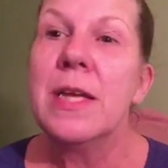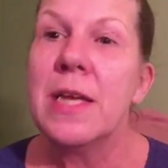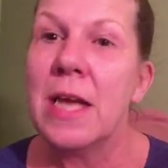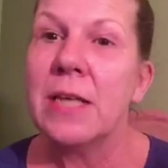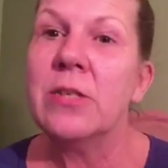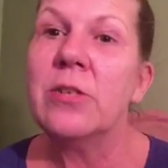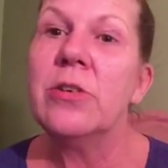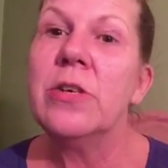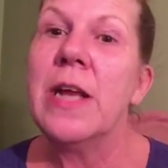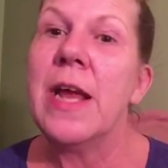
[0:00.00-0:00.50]

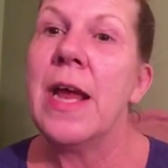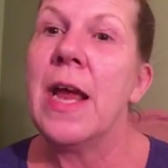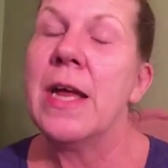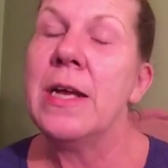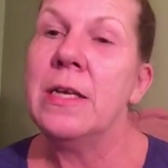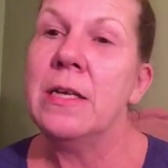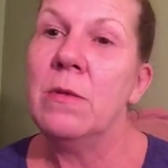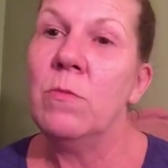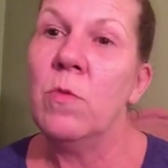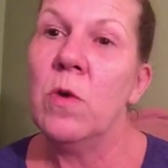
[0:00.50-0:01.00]
Yesterday
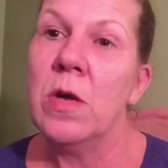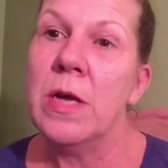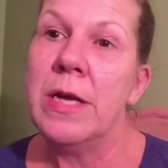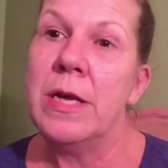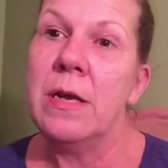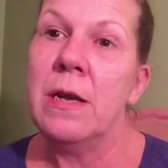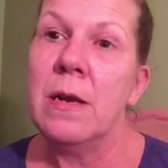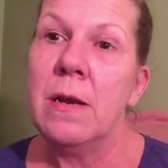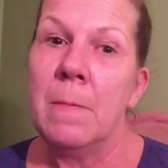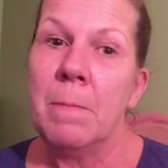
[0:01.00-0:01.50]
I did
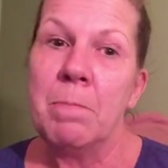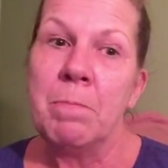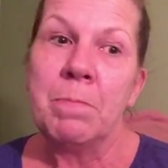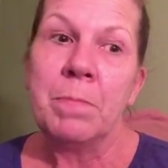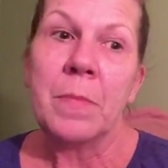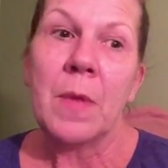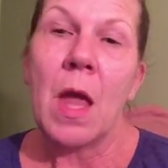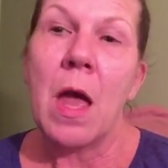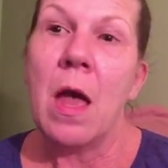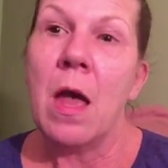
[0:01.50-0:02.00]
one,
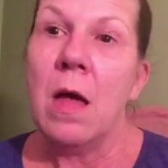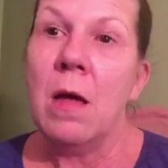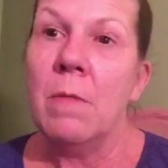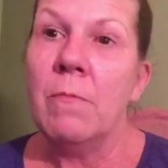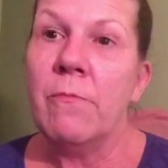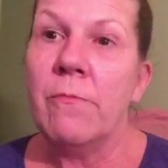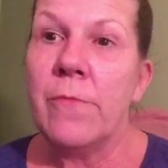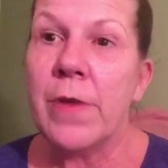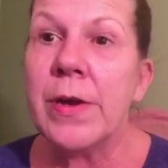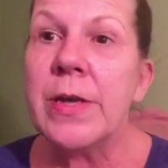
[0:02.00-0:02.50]

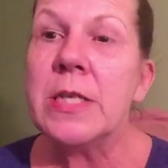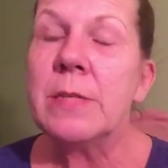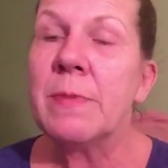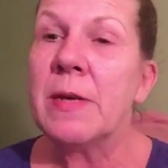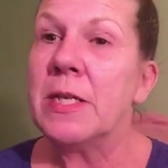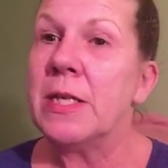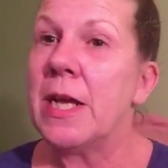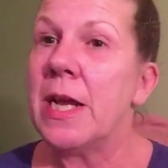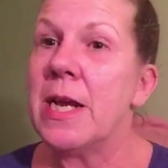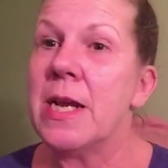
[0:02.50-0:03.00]
very
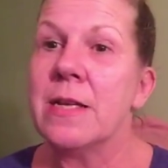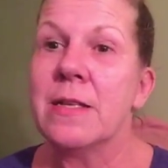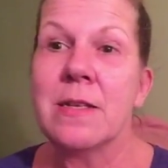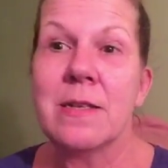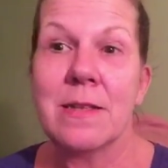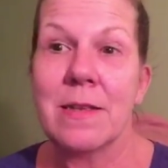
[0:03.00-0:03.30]
spontaneous,